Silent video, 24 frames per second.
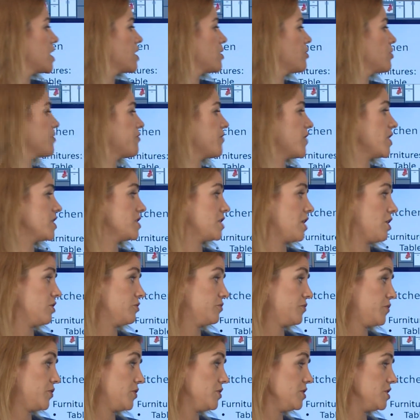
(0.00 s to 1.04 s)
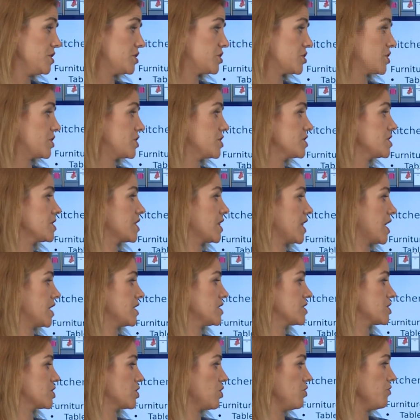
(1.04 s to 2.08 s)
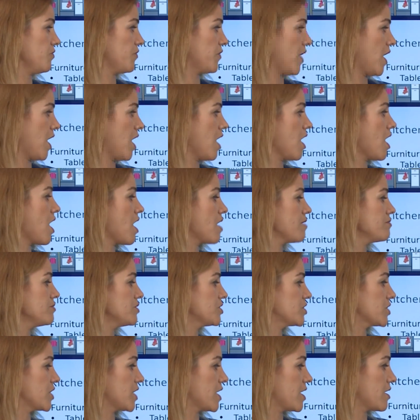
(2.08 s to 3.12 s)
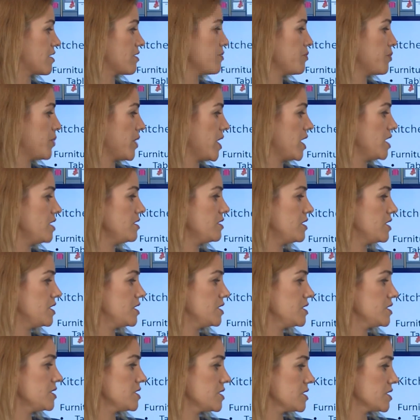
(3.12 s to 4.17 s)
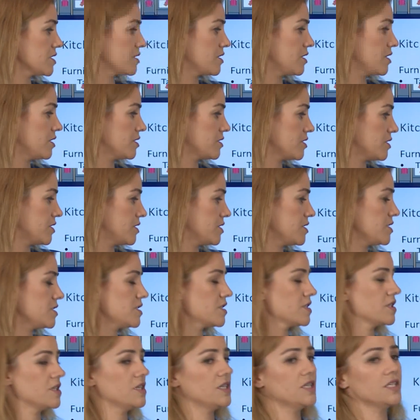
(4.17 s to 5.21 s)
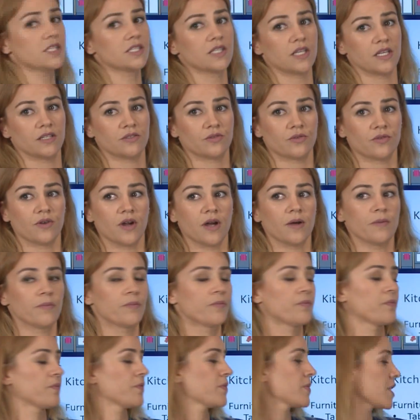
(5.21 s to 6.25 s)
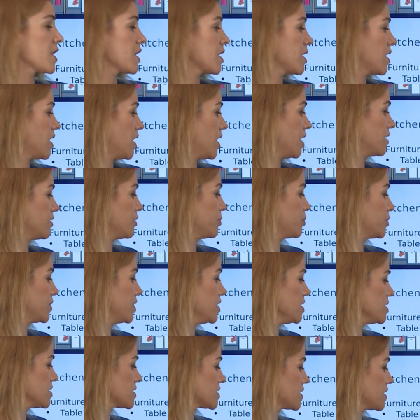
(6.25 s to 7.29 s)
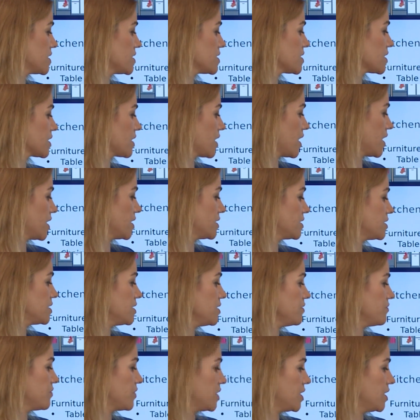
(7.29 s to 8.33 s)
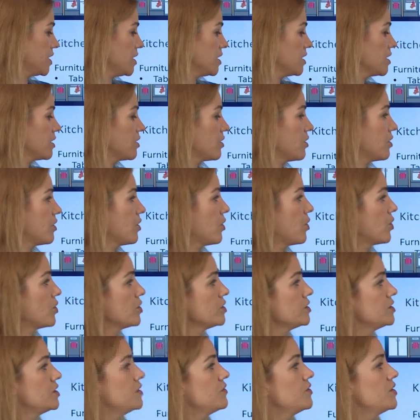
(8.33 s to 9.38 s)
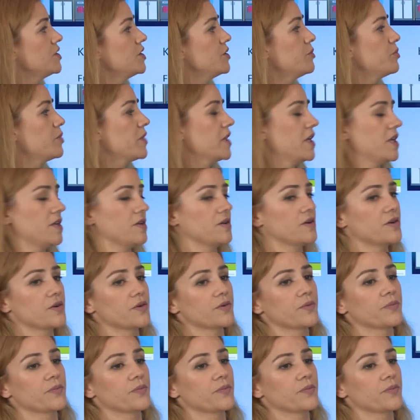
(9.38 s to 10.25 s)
We find out furniture like sofa, armchair, paintings, curtains, etc. And appliances like TV or DVD player.